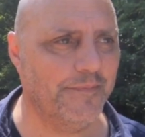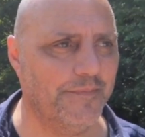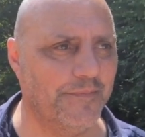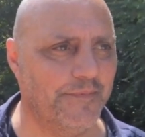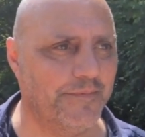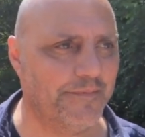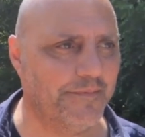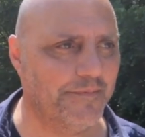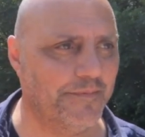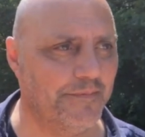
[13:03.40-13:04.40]

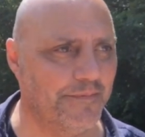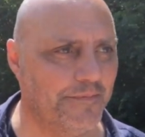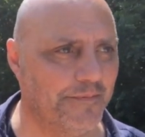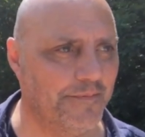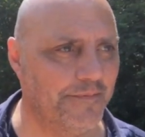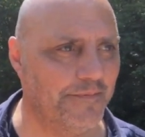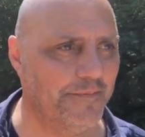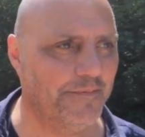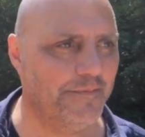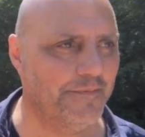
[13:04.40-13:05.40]

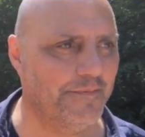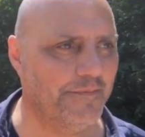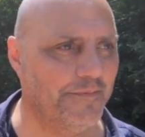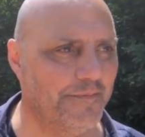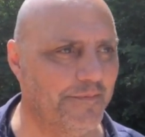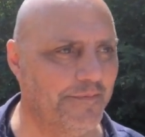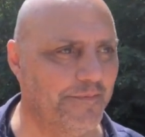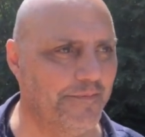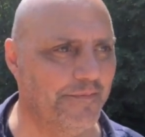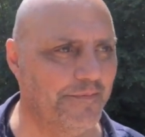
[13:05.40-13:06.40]

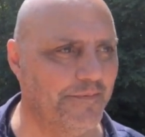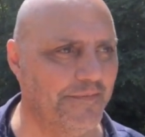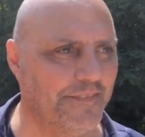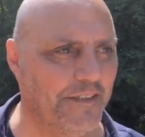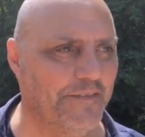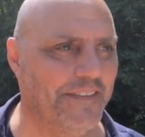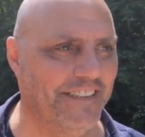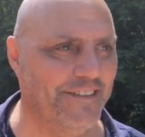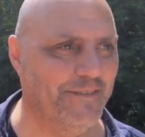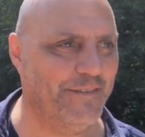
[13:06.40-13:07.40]
(silent)